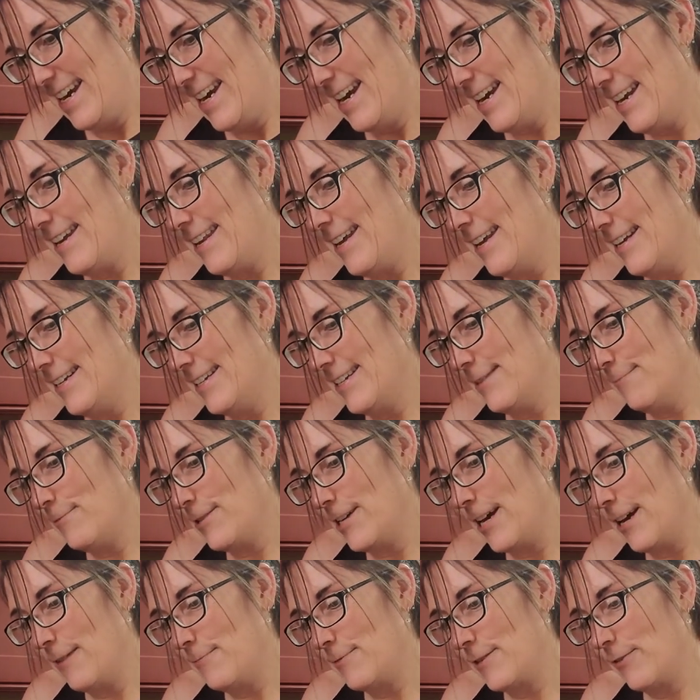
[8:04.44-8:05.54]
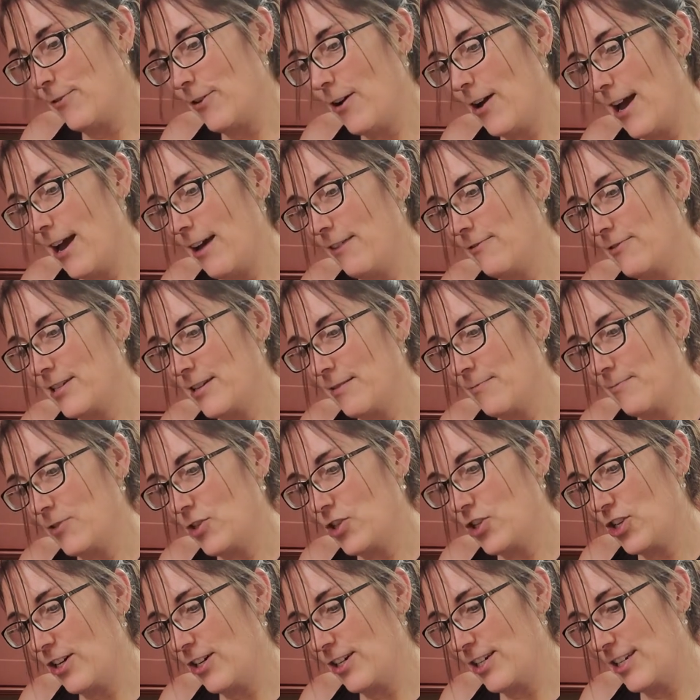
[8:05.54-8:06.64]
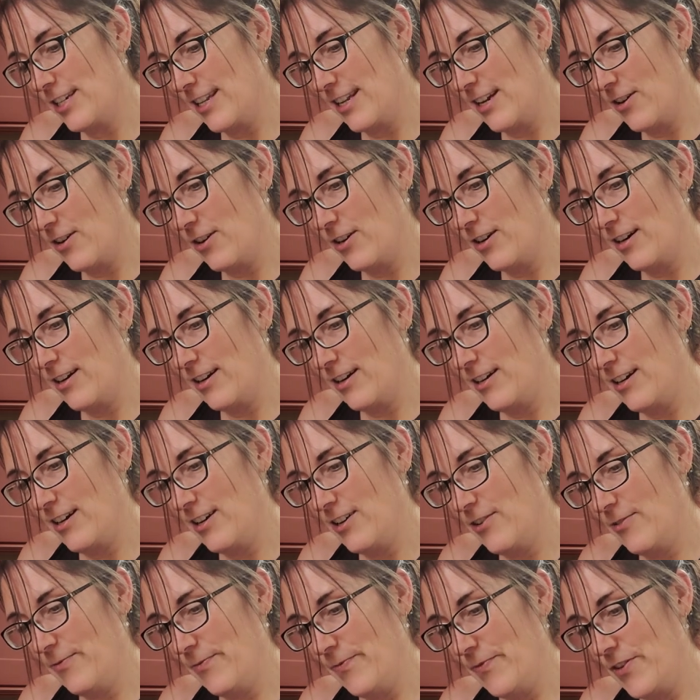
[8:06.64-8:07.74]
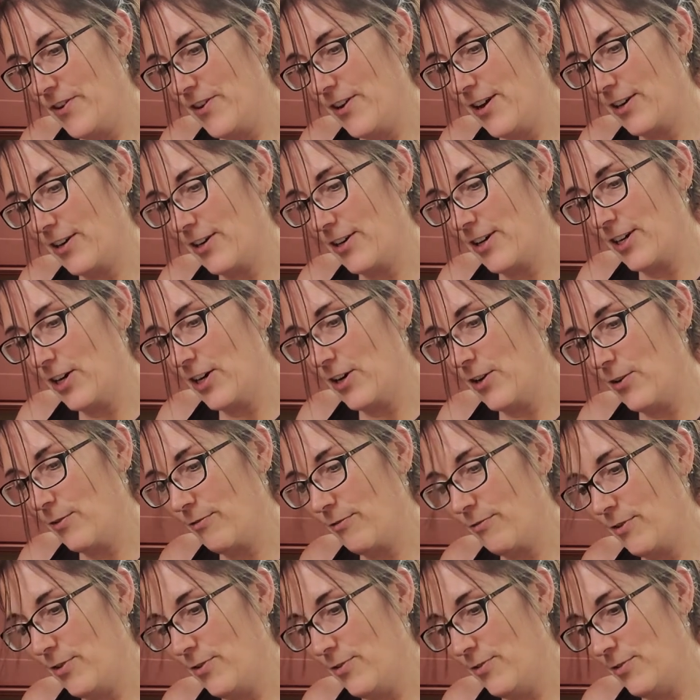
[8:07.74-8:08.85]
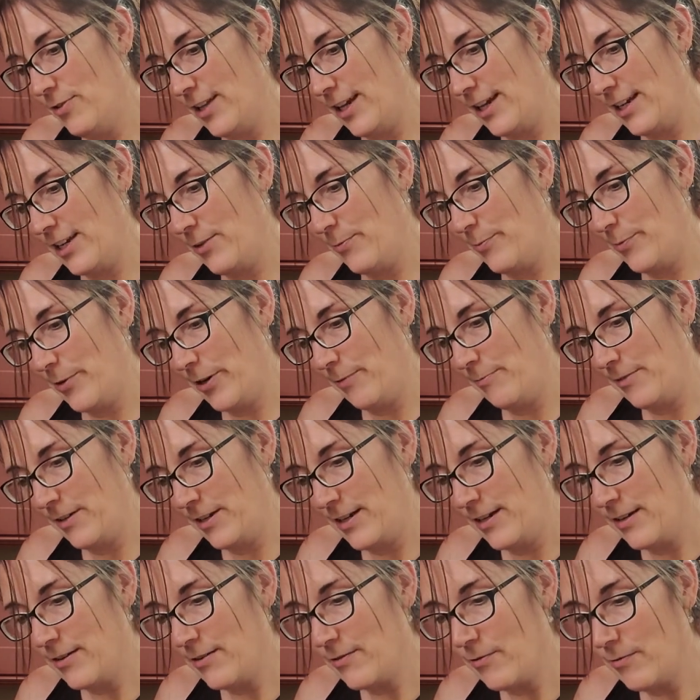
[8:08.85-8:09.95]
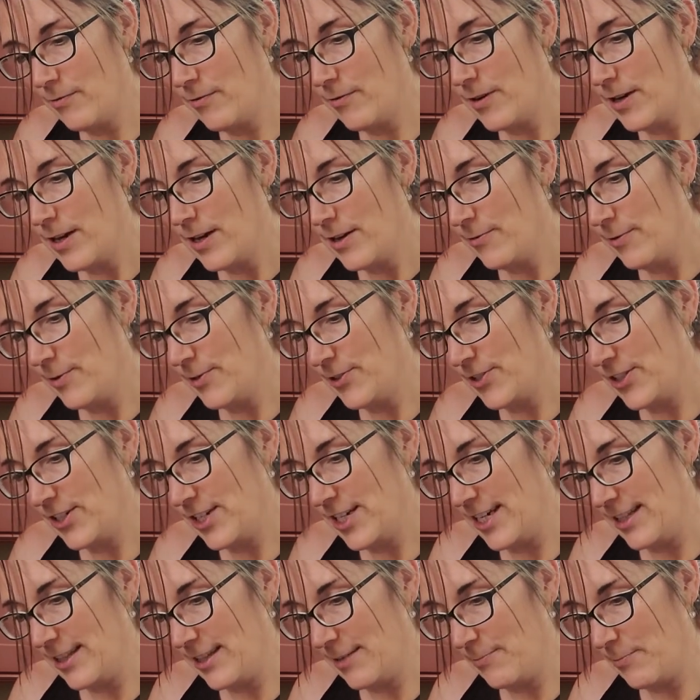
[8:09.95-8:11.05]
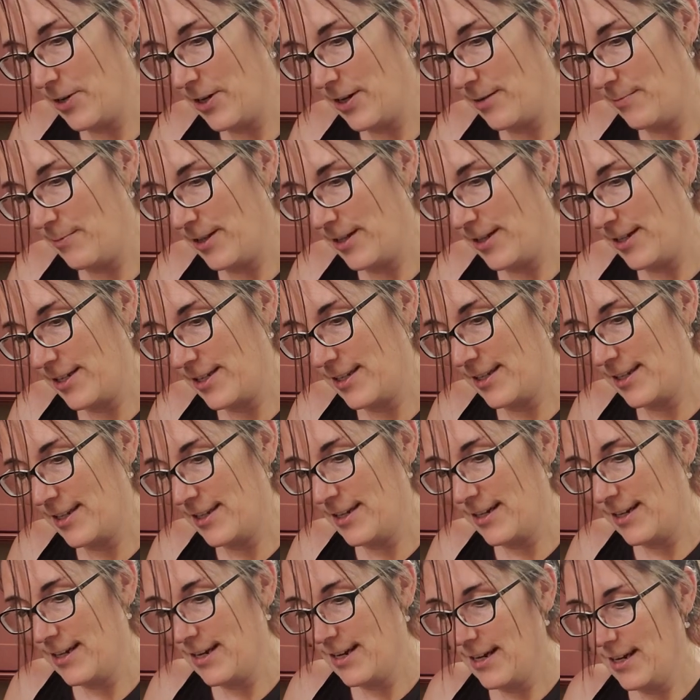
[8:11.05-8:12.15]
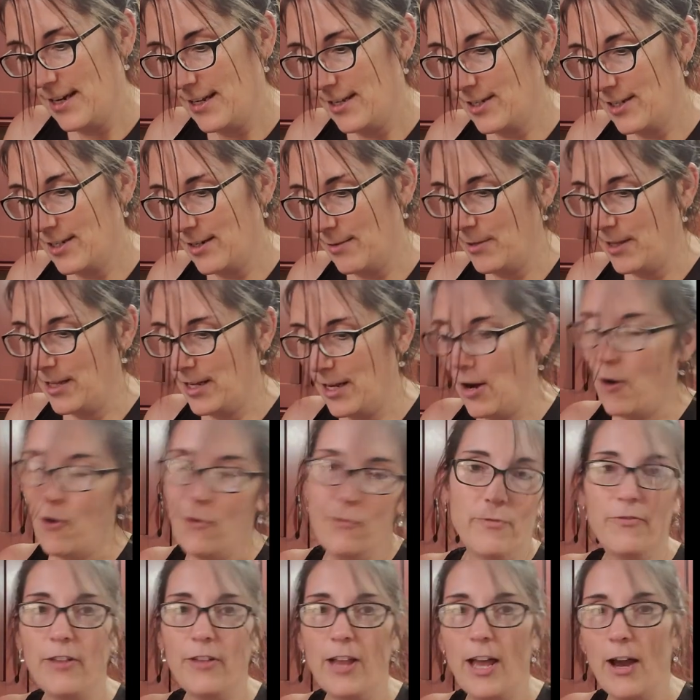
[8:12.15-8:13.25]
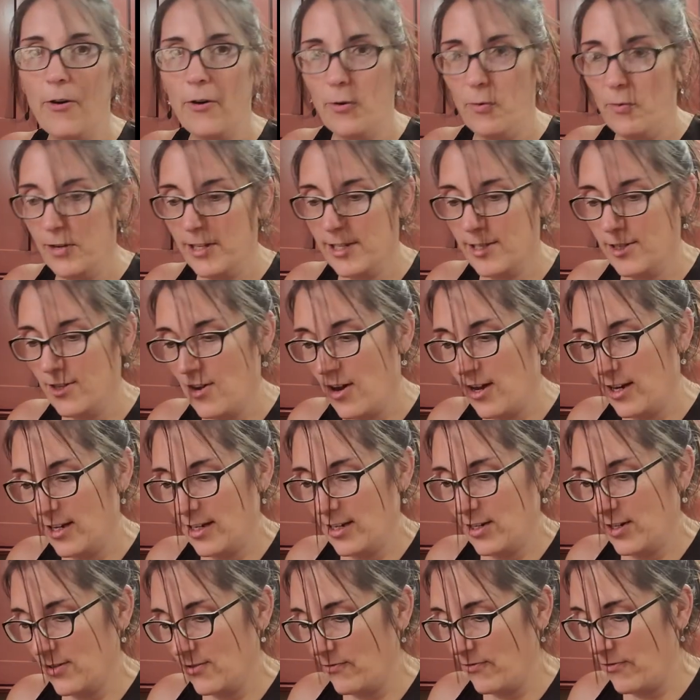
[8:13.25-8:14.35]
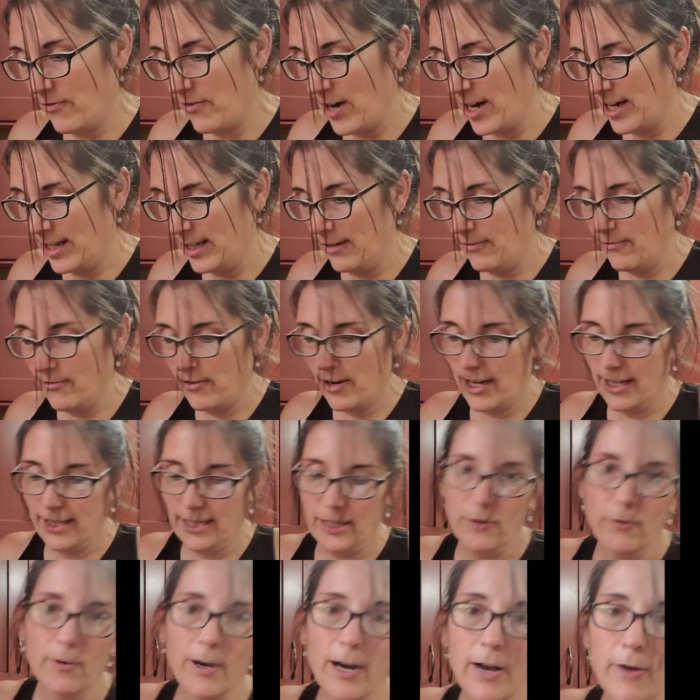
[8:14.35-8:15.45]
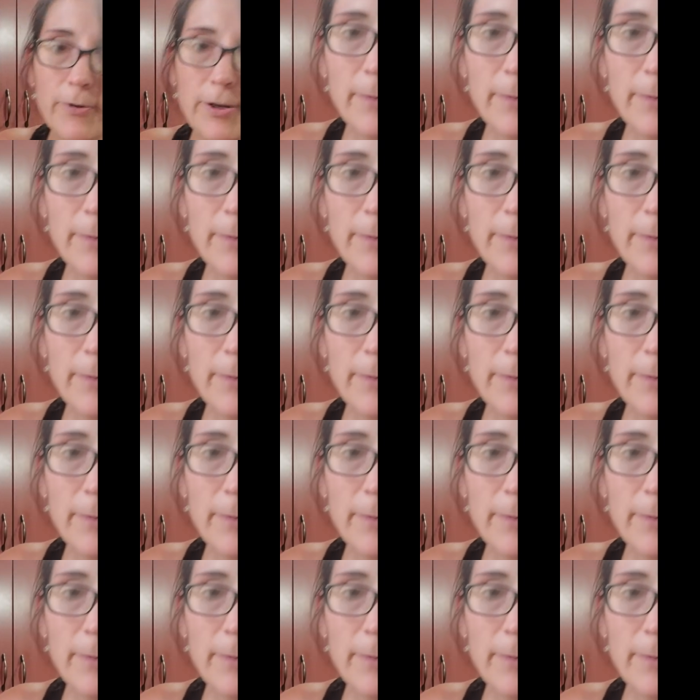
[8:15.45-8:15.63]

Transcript: And then sometimes if you have some chunks that are, not going to go through, like we'll see at the bottom of this, that some of the oat flour was not finely ground